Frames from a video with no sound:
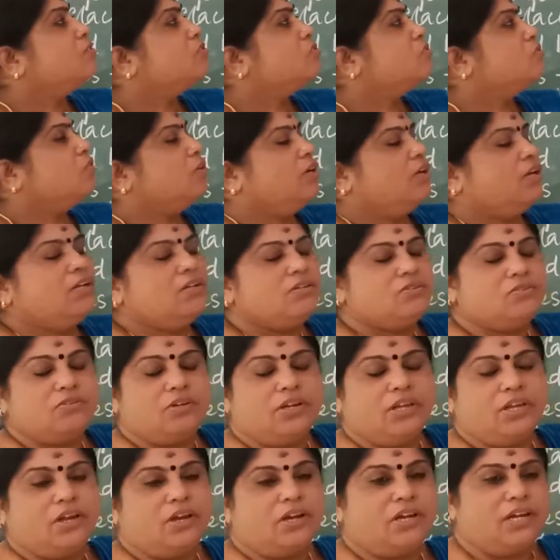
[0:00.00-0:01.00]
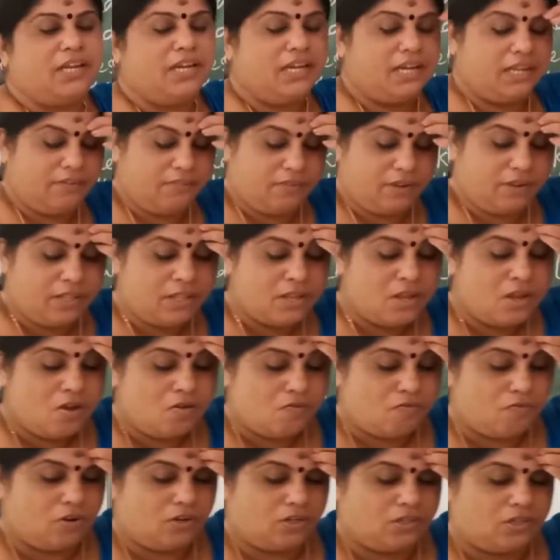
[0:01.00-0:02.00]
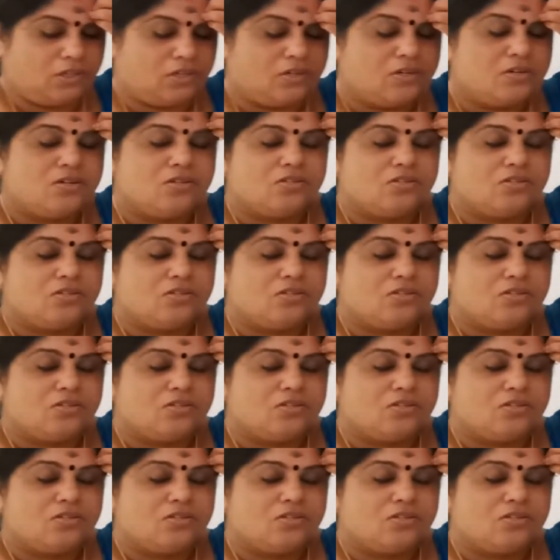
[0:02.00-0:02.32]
soil. Today we are dealing with water.